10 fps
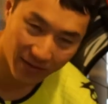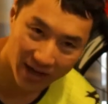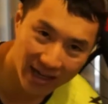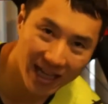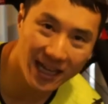
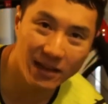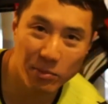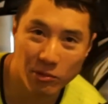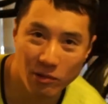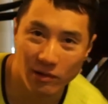got to get in the
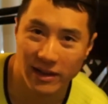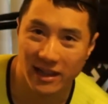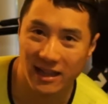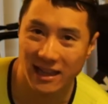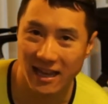pool in
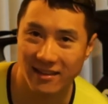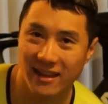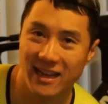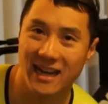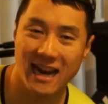less
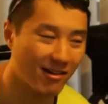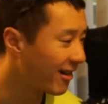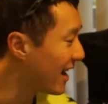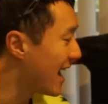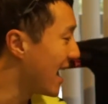than an hour
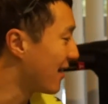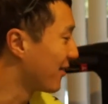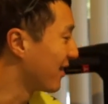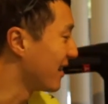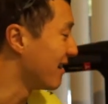and a
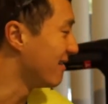half. So